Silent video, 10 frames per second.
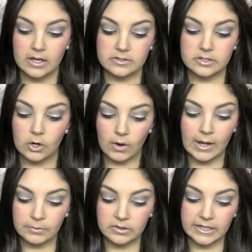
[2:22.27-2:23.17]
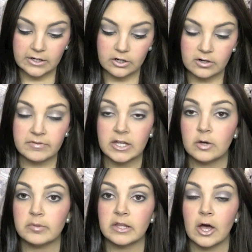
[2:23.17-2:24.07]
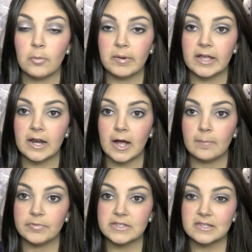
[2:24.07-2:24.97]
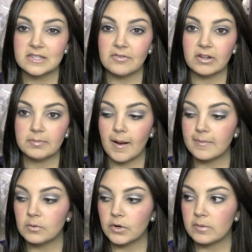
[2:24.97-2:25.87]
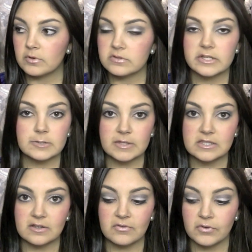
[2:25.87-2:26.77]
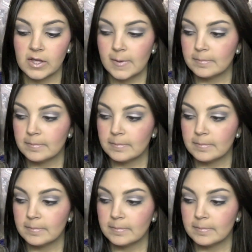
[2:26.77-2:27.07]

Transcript: So I will link her video below, but um, this is definitely probably one of the most expensive,